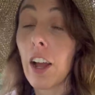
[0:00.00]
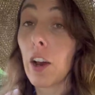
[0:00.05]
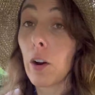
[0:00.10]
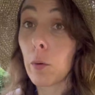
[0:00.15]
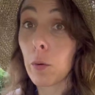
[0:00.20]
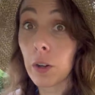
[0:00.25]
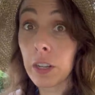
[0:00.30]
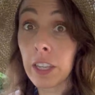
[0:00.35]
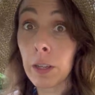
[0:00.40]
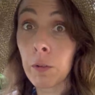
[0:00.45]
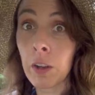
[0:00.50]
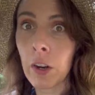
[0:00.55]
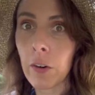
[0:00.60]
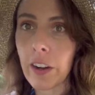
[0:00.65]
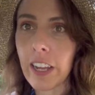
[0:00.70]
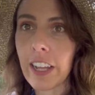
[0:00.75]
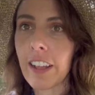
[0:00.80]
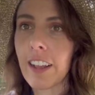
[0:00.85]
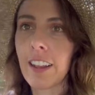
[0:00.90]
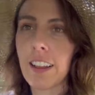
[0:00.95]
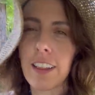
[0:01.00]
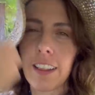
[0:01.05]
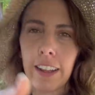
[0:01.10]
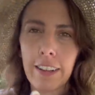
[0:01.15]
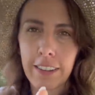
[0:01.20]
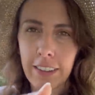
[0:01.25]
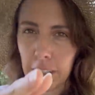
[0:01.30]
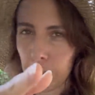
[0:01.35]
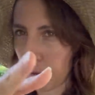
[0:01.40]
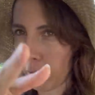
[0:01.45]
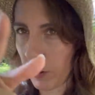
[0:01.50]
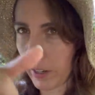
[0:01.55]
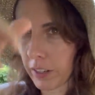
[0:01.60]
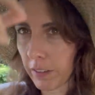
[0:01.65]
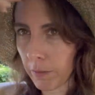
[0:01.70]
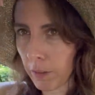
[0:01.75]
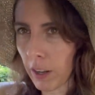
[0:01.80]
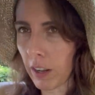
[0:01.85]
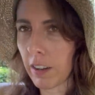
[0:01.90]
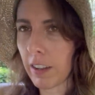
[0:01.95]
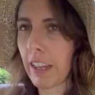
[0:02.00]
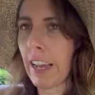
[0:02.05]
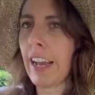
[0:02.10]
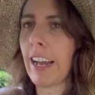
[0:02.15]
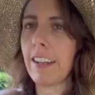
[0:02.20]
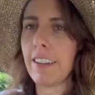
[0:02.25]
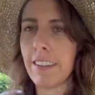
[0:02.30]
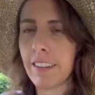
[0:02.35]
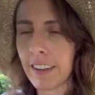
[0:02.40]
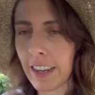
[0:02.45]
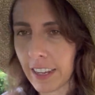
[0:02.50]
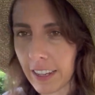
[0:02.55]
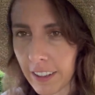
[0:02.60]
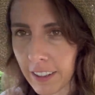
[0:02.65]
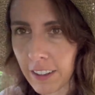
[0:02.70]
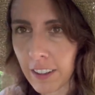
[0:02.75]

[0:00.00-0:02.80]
we'll keep going. Let's keep going. Ugh, hat, stay.